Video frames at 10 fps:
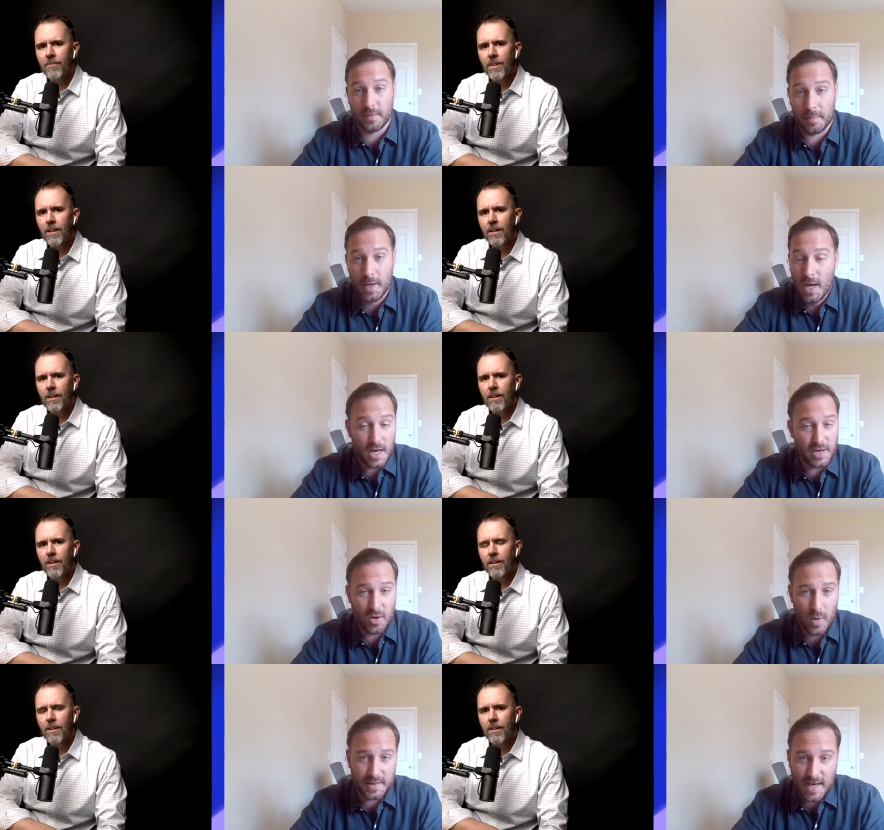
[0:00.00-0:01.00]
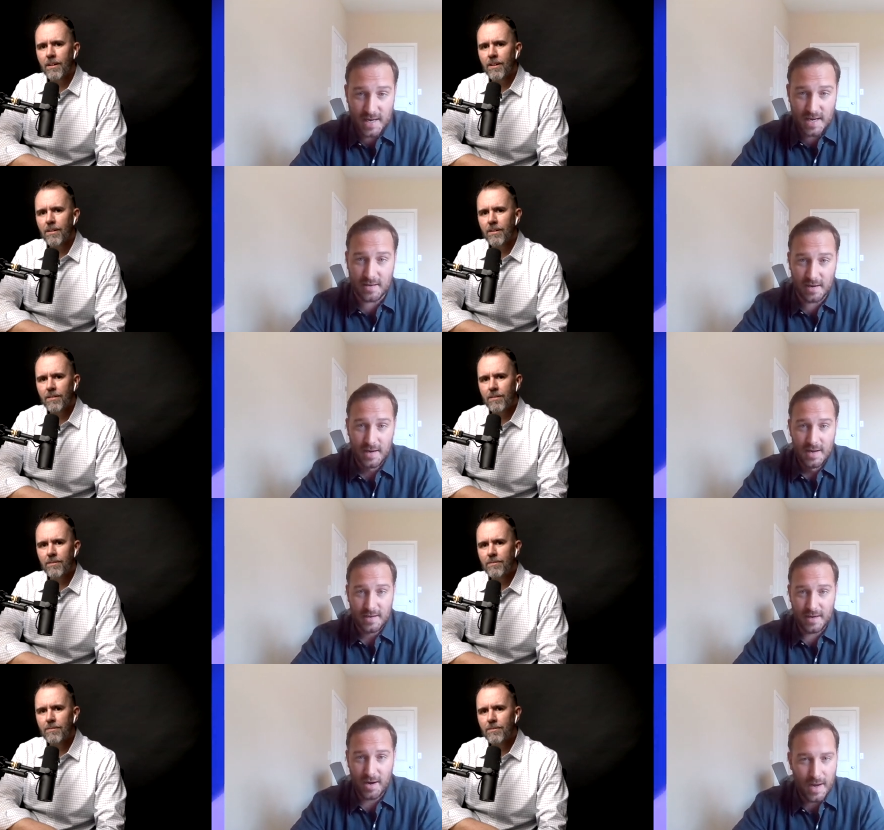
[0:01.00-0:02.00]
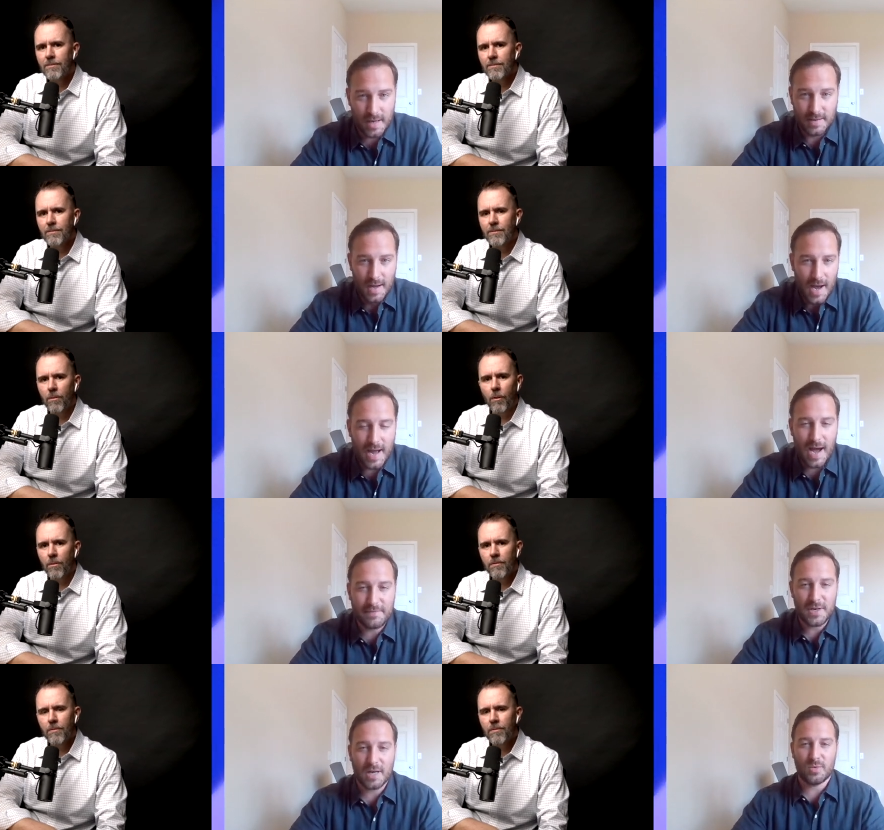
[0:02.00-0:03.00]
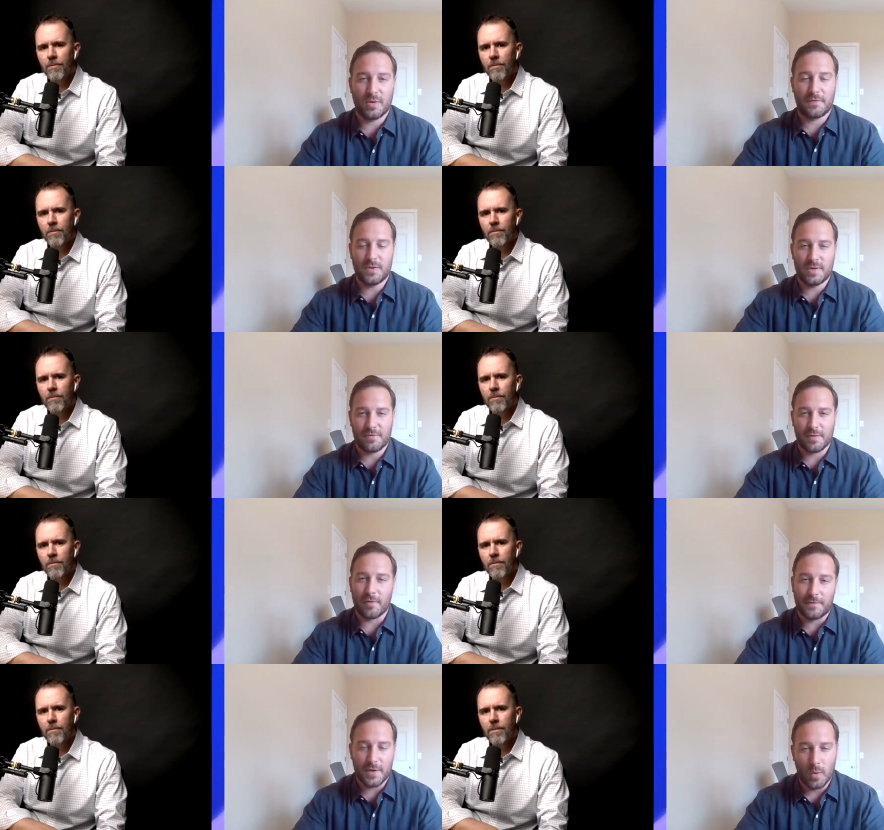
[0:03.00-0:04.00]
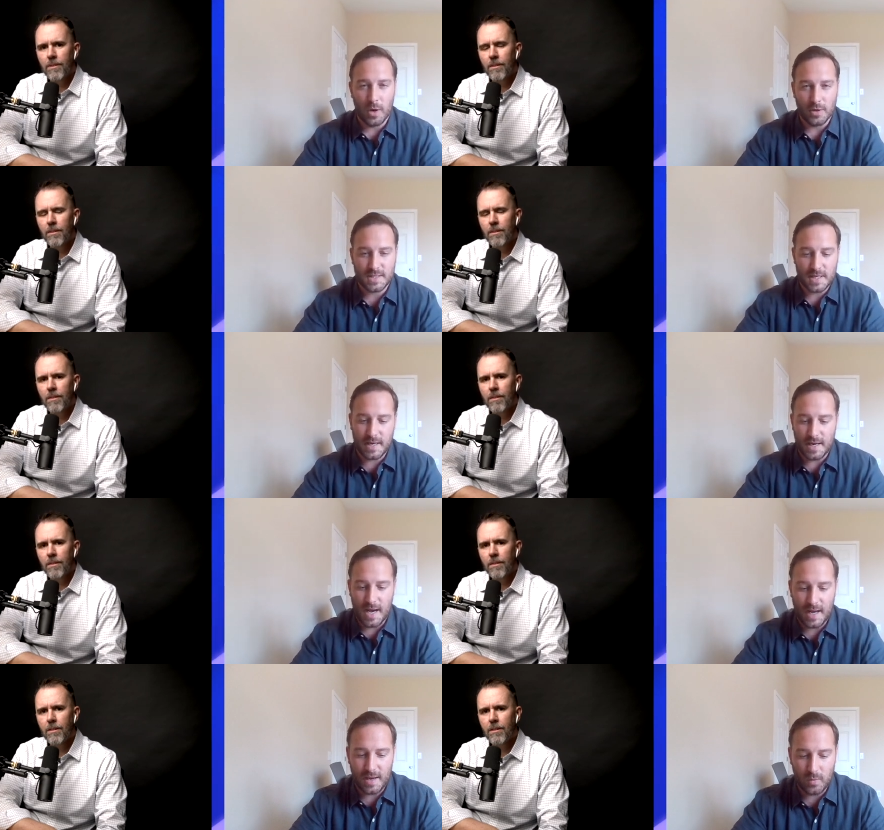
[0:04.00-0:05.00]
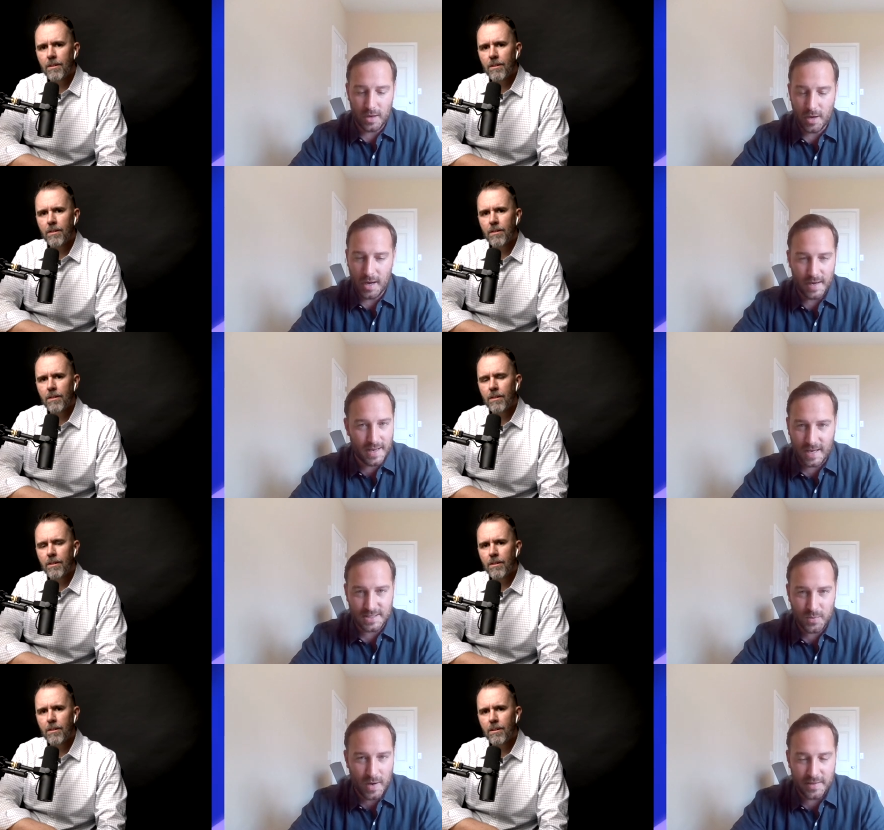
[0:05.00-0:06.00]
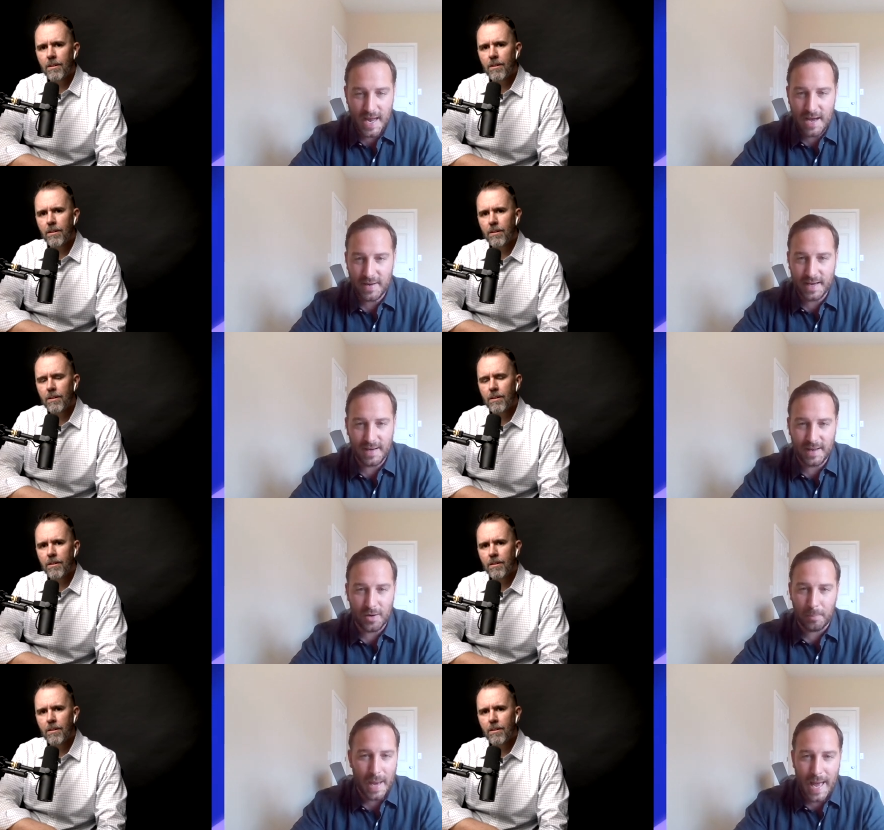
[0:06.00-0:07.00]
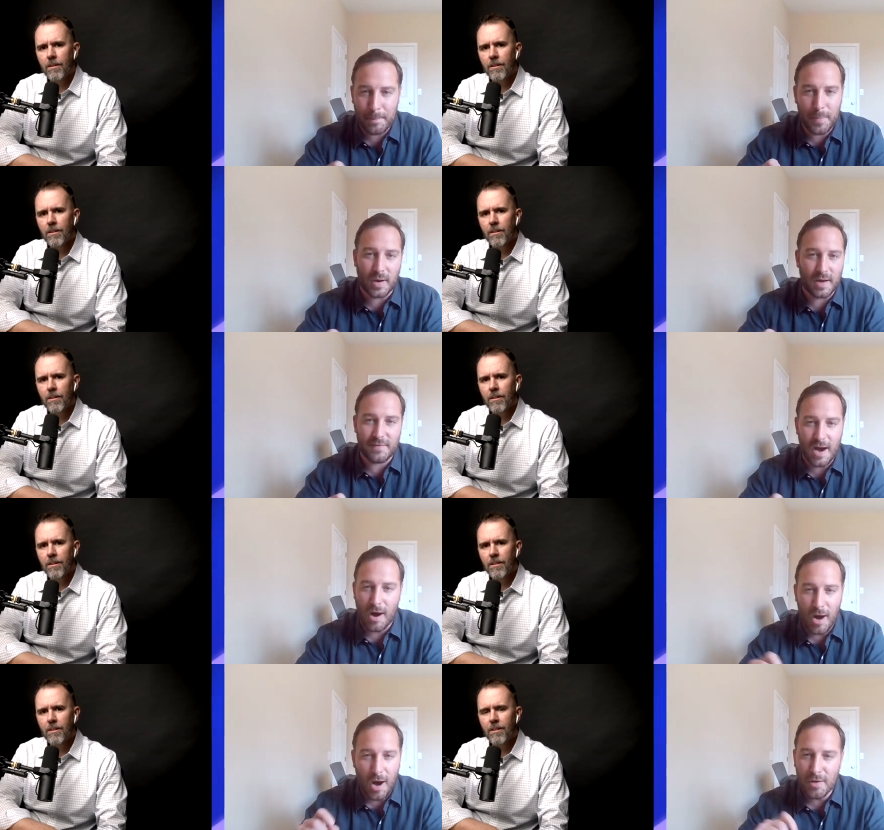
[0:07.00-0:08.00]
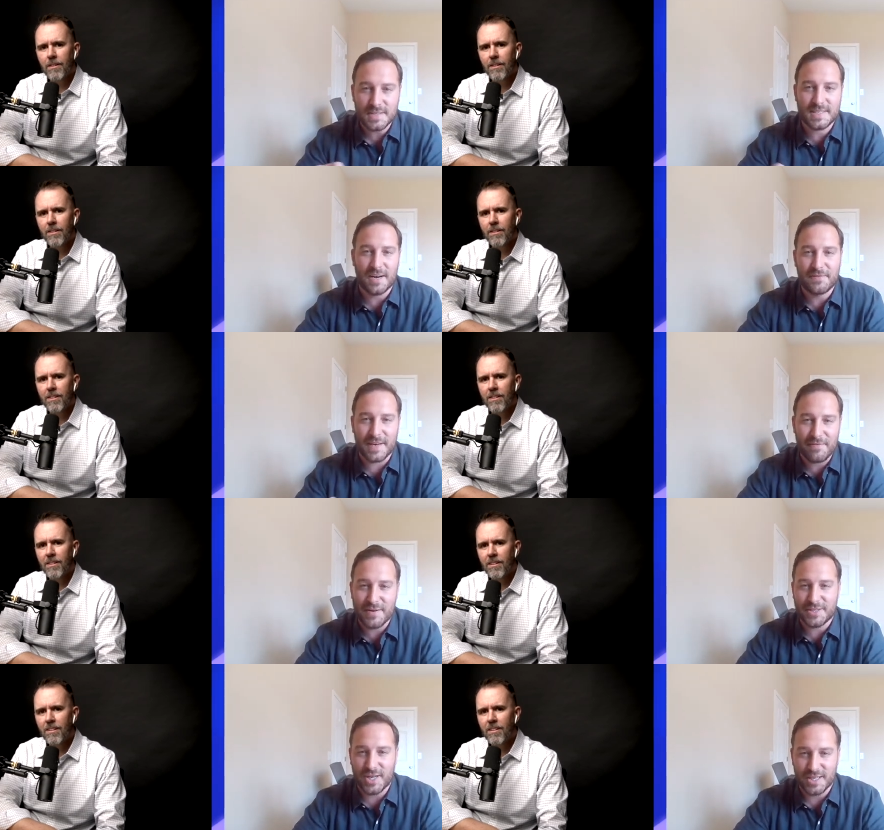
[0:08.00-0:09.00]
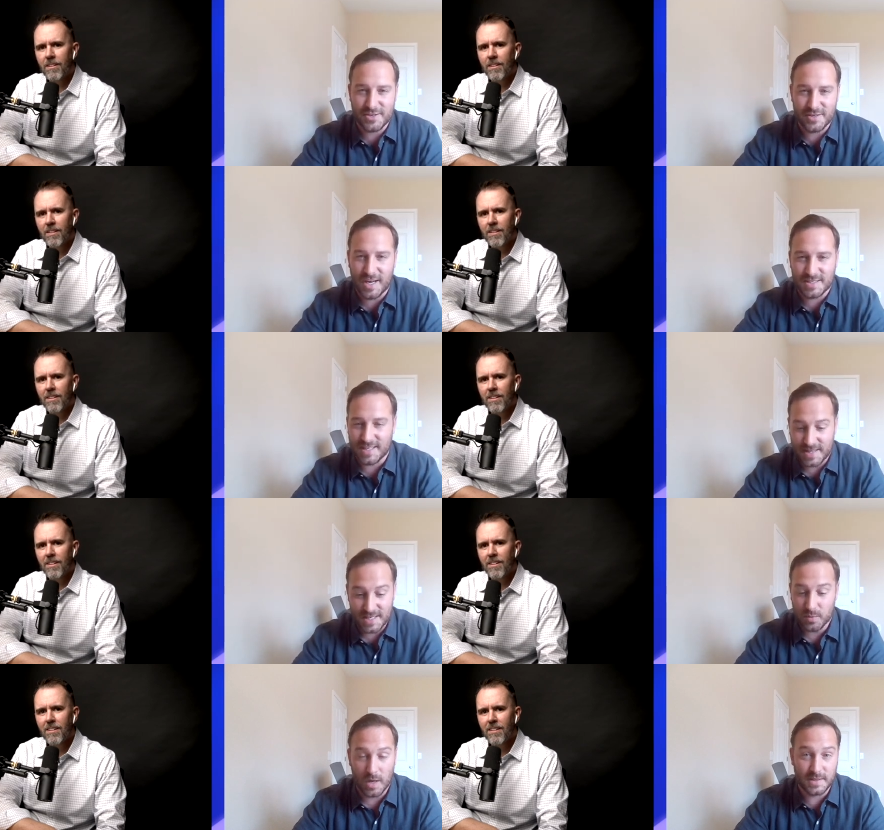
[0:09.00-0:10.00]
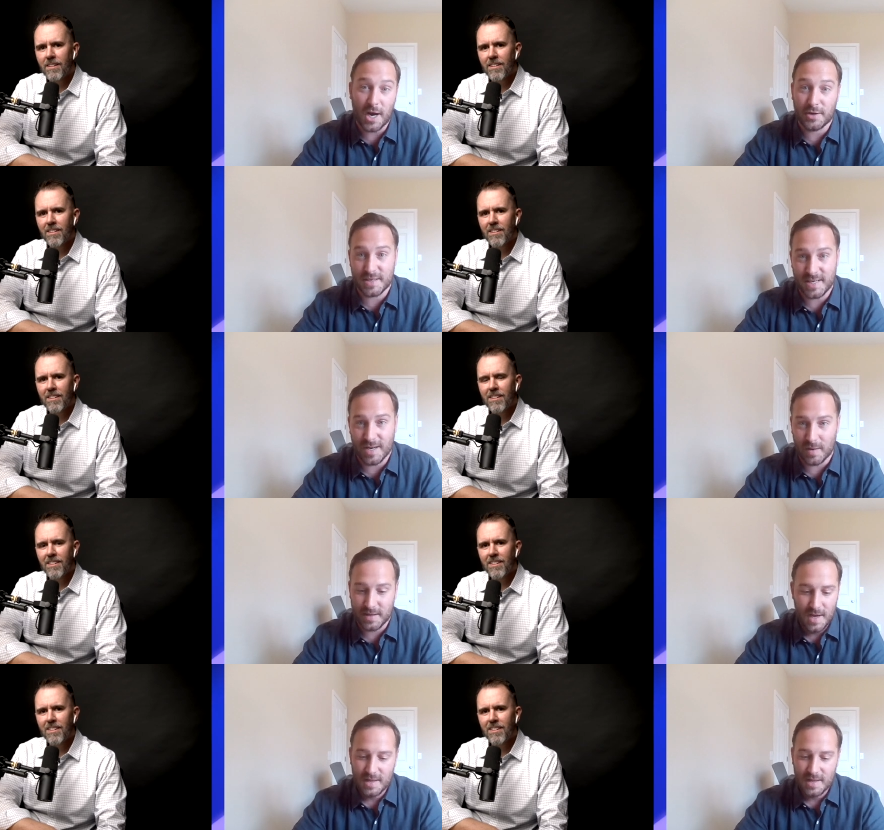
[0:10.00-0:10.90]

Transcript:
Speaker 1: from them. And you don't want that either. You know, I, no. I, have talked to a few different reviewers and uh, and whatnot, and I swear they have like a little black book of all, all, the stuff that every adjuster does. Like this one's hard to deal with.